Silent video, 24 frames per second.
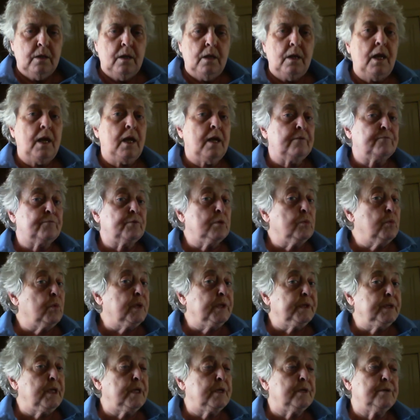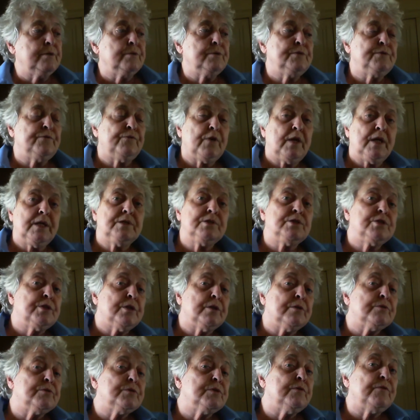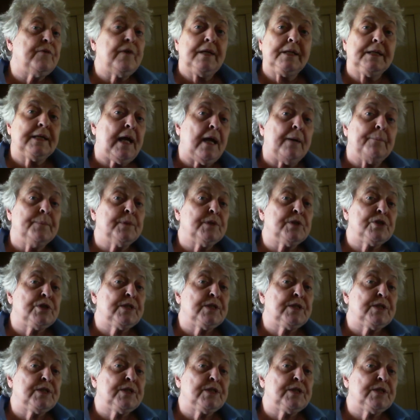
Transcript: Everyone knows Franz Joseph hadn't got much